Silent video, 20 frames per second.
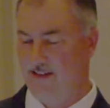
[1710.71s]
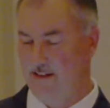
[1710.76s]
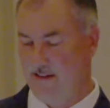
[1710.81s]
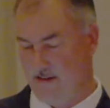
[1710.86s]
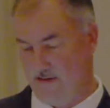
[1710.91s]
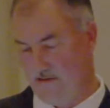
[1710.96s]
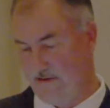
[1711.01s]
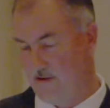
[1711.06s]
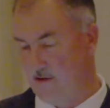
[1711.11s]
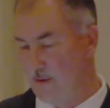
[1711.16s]

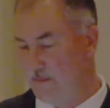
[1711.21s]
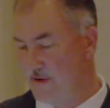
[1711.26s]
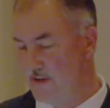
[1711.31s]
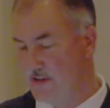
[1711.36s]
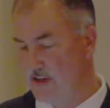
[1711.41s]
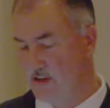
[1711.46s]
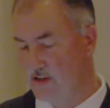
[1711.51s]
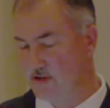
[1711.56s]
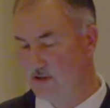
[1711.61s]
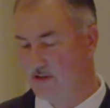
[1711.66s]
The
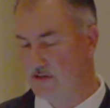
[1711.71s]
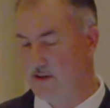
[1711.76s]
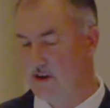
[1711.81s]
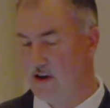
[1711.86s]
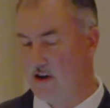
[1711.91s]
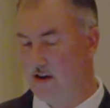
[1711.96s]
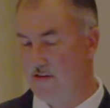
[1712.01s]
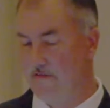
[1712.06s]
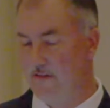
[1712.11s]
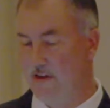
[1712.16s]
limitations
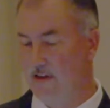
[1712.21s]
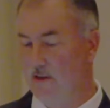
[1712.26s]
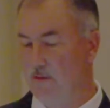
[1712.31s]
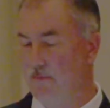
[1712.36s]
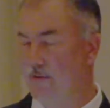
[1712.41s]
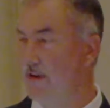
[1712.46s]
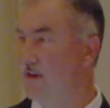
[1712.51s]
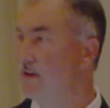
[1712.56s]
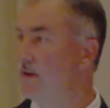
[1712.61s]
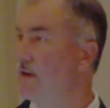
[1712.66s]
are
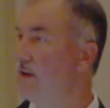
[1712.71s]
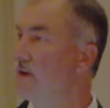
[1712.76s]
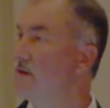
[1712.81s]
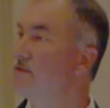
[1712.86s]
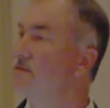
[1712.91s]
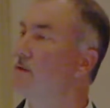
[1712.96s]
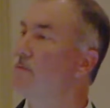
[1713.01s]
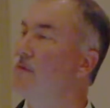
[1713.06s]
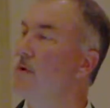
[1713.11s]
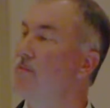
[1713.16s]
availability.
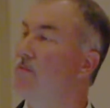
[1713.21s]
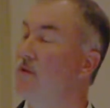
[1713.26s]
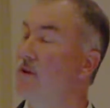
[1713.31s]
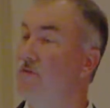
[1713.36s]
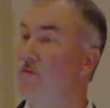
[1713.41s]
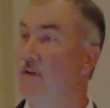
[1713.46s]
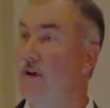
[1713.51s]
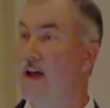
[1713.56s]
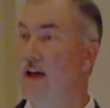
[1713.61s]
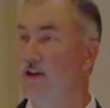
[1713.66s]
Some people
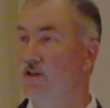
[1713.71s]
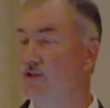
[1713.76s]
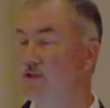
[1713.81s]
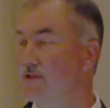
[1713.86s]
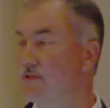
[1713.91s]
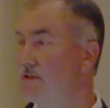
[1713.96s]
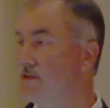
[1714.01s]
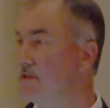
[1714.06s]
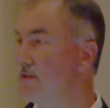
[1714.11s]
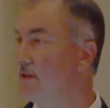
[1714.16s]
have
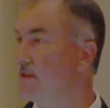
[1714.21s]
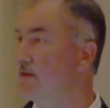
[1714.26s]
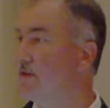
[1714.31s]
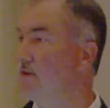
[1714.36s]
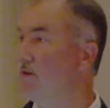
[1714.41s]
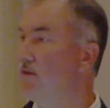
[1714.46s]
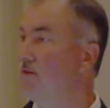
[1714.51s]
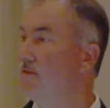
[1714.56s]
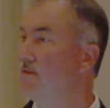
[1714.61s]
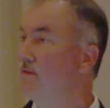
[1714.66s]
reactions to
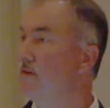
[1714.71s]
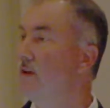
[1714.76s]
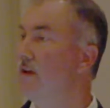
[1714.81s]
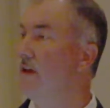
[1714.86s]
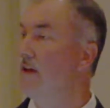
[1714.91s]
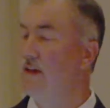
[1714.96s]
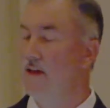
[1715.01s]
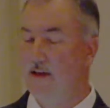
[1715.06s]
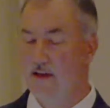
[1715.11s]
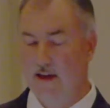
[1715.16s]
silicone,
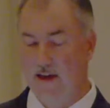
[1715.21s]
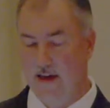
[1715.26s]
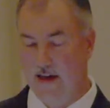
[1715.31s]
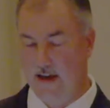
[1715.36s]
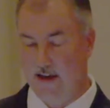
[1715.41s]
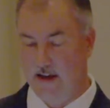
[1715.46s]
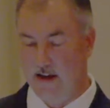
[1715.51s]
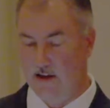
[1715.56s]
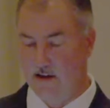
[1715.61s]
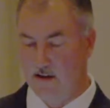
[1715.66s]

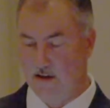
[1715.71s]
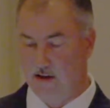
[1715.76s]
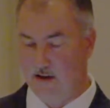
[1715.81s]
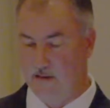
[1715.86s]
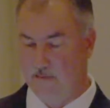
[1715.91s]
and